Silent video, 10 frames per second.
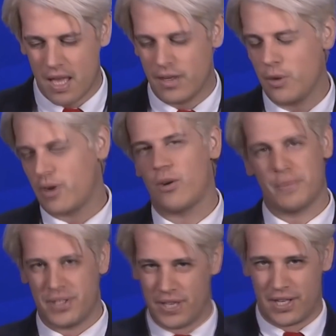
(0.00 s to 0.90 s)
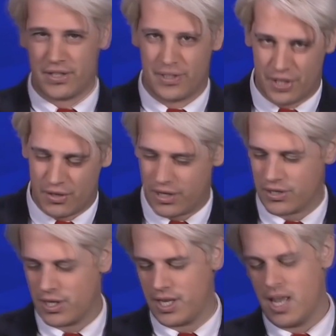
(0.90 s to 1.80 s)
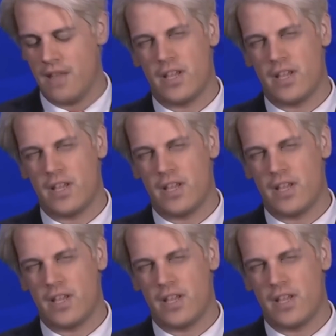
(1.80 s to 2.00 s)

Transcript: No economist takes it seriously.